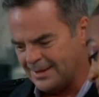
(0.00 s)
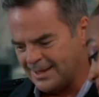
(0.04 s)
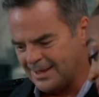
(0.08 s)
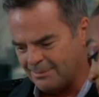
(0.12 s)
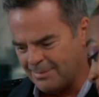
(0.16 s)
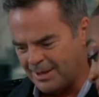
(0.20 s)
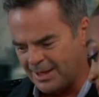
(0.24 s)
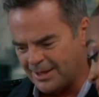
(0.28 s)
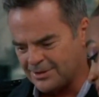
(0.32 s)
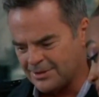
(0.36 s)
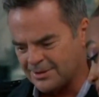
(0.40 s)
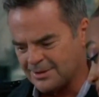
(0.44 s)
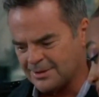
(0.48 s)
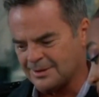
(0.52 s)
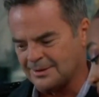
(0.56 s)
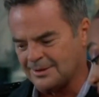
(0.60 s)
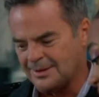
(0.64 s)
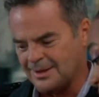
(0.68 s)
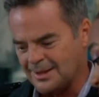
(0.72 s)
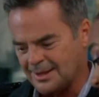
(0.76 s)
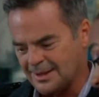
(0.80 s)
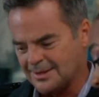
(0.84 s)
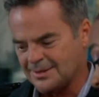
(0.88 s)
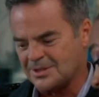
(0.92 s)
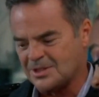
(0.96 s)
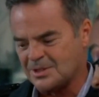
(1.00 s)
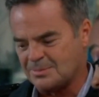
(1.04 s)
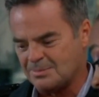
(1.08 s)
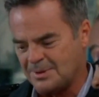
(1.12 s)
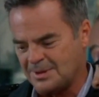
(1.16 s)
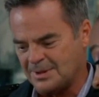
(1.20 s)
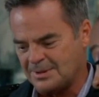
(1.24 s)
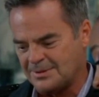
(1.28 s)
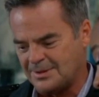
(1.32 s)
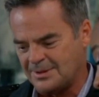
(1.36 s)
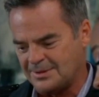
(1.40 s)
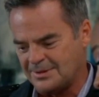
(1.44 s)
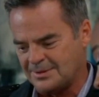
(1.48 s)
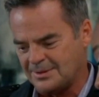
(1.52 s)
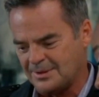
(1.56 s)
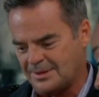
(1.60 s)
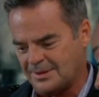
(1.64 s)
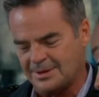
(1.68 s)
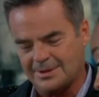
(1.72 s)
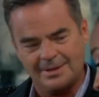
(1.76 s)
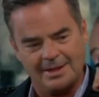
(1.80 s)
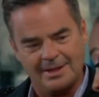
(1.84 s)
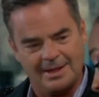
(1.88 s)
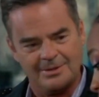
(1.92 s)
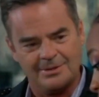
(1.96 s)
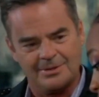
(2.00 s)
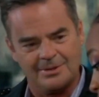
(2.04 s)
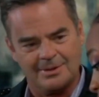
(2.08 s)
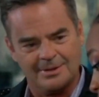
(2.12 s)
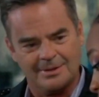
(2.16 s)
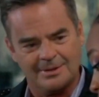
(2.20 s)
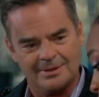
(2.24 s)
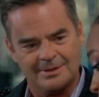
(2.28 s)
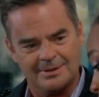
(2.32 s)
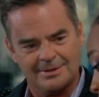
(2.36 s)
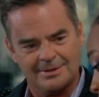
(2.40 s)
I'd imagine a lot of these species are endangered.